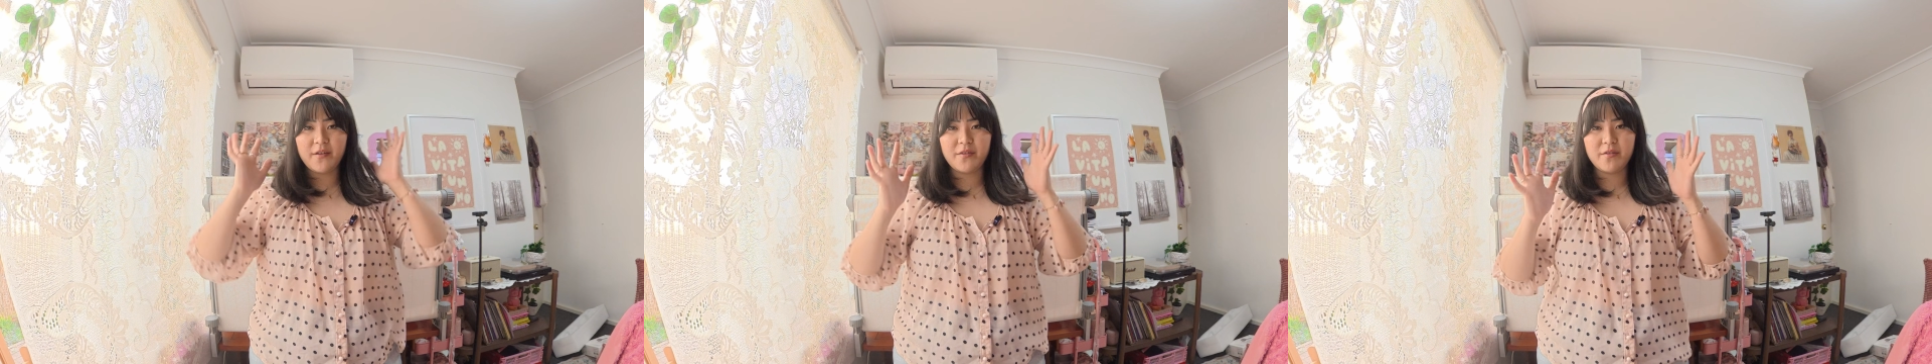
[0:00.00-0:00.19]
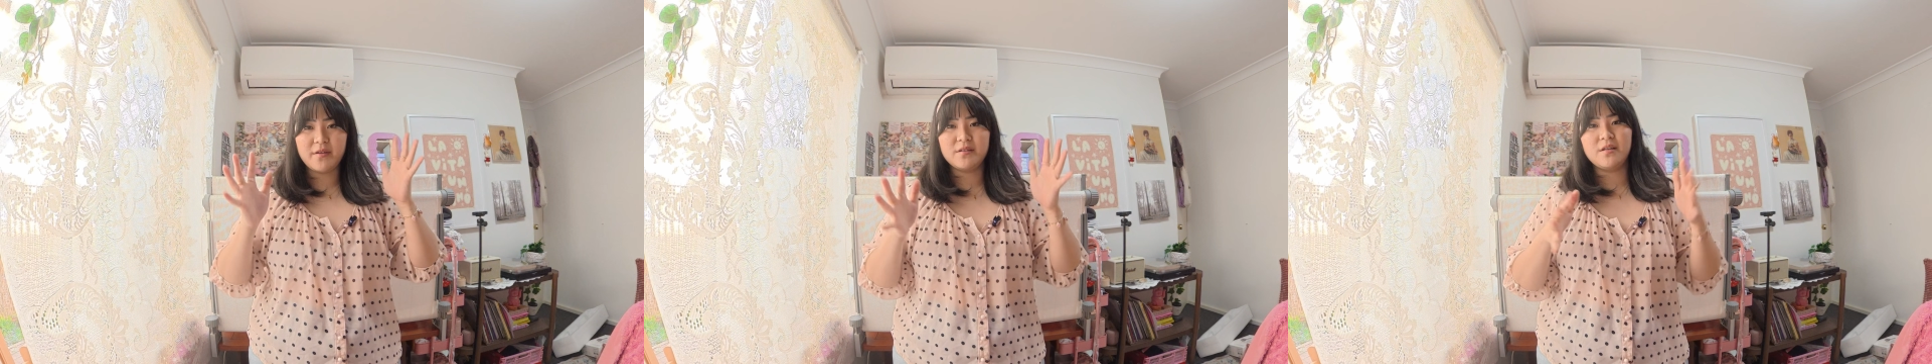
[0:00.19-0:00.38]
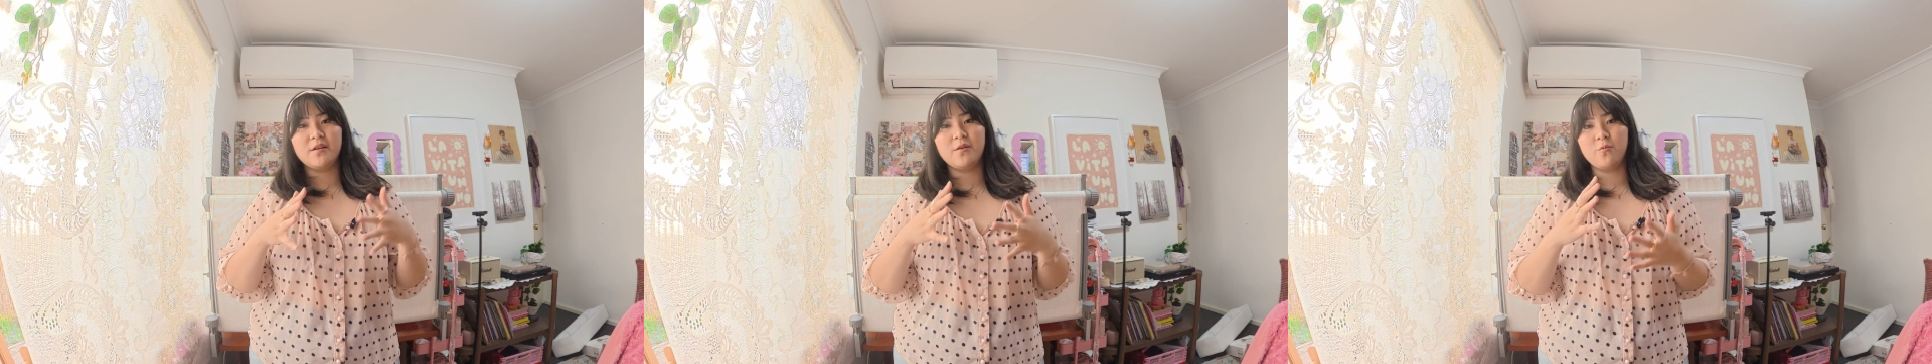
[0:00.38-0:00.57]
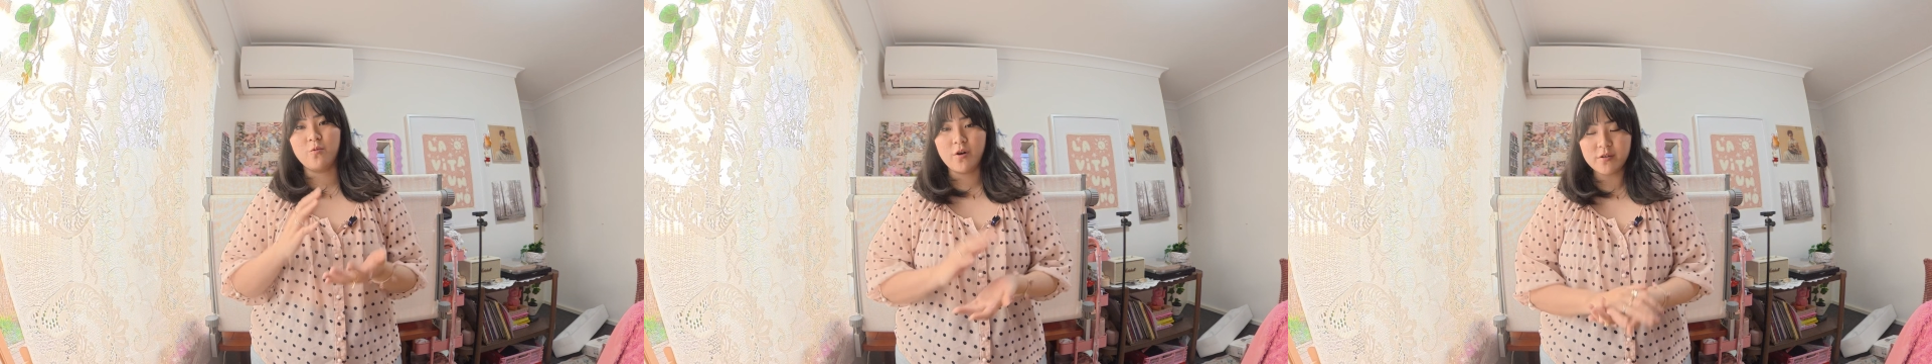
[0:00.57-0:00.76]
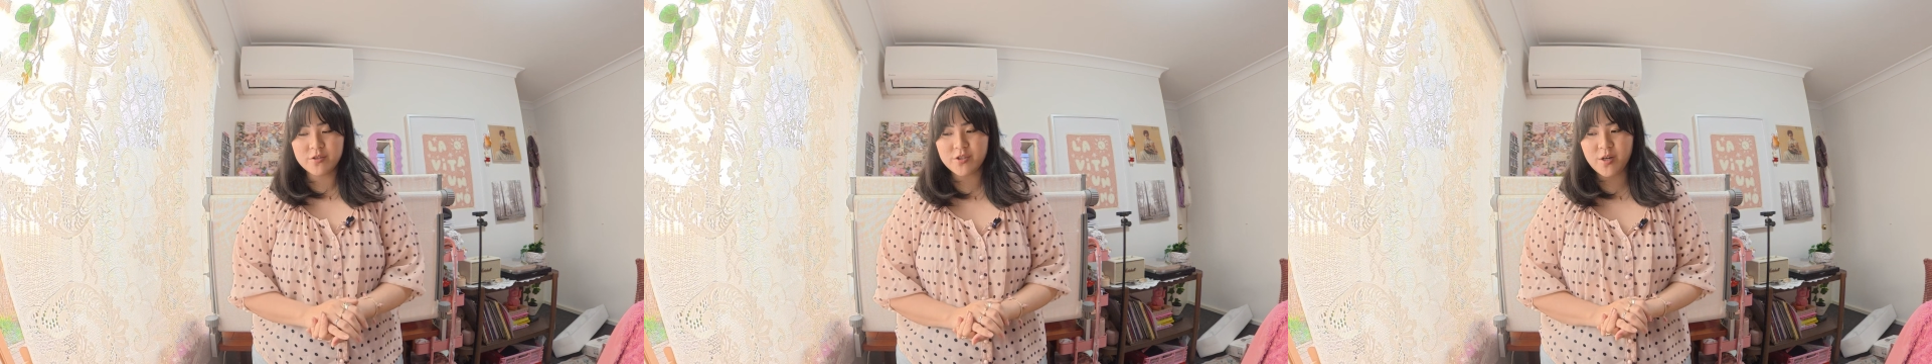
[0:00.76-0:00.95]
other than in a
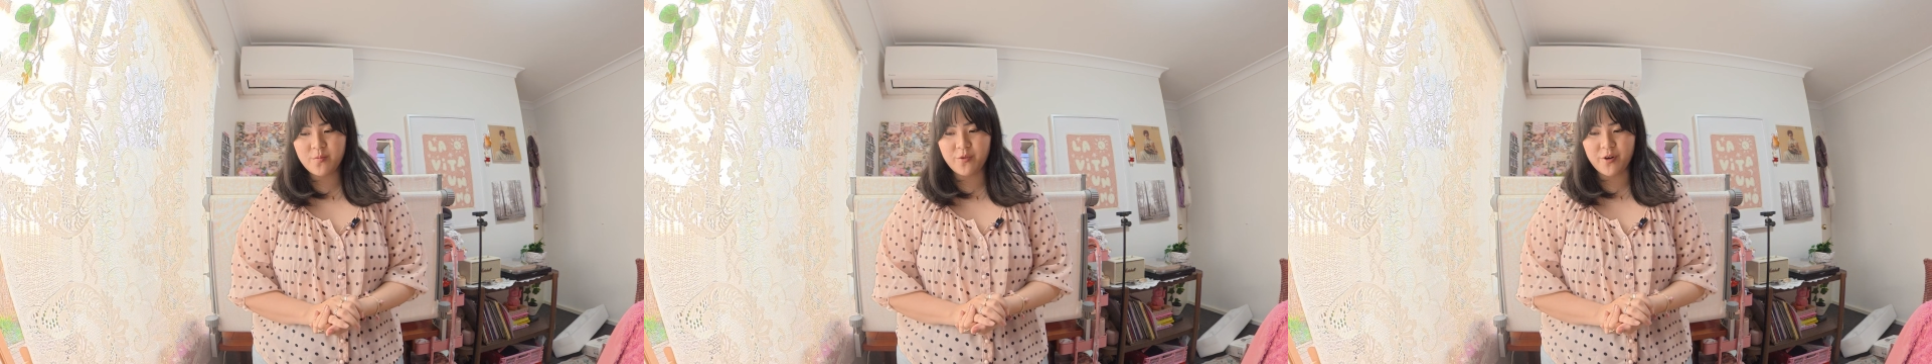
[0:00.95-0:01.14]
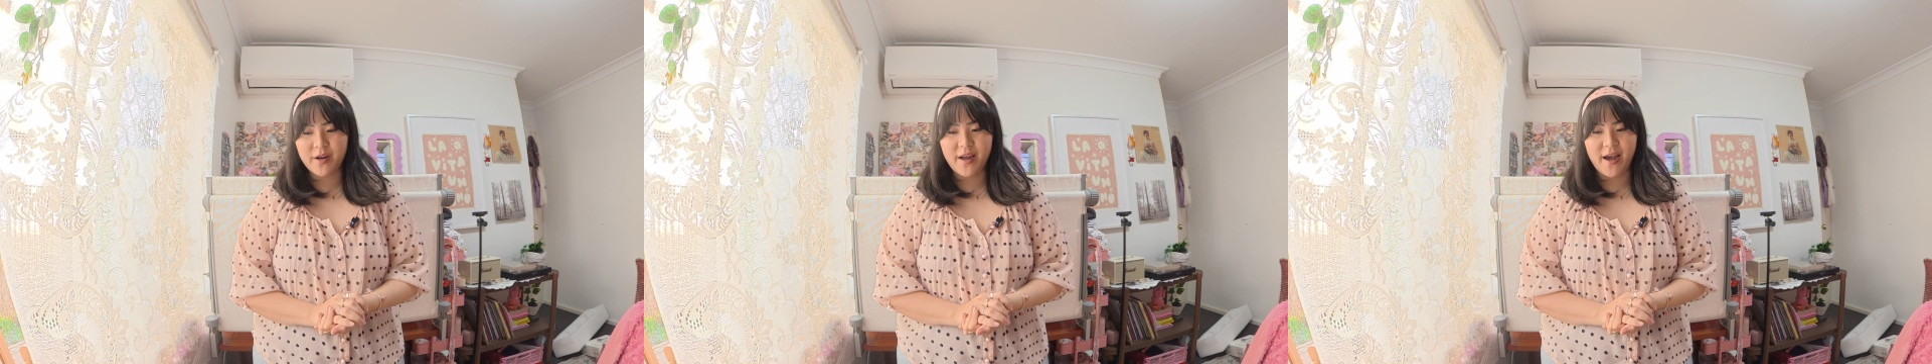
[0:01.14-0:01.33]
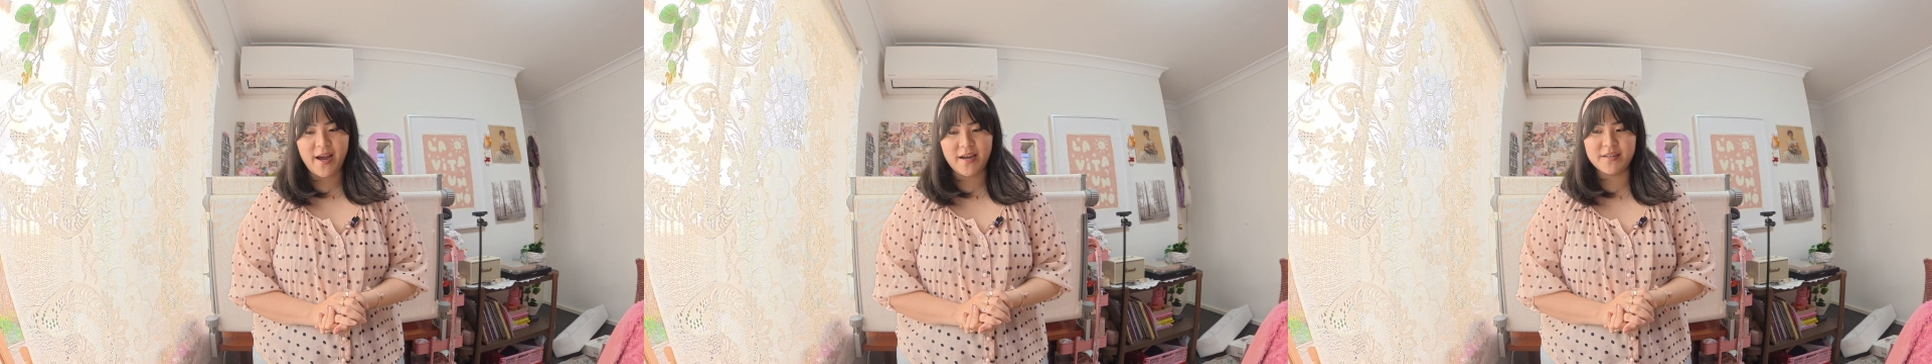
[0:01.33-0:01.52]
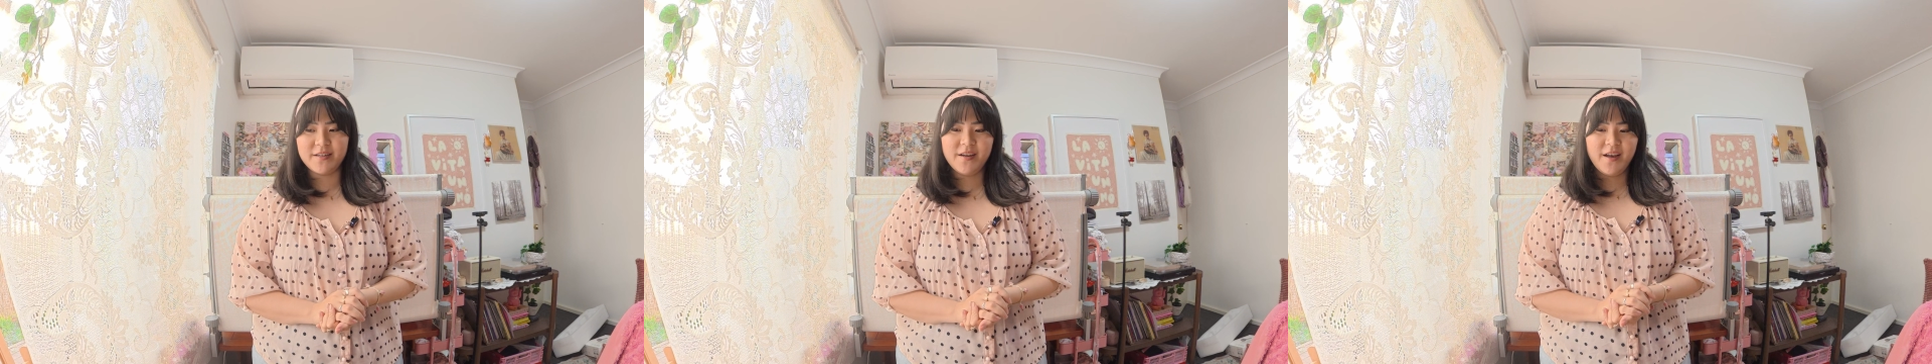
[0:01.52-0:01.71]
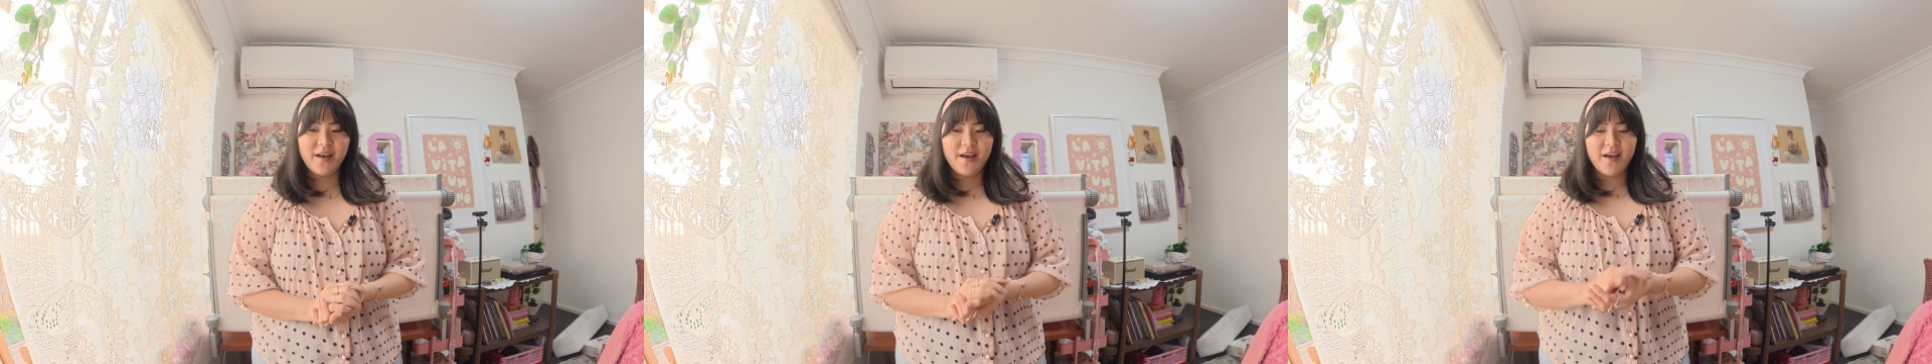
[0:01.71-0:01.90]
workshop where I had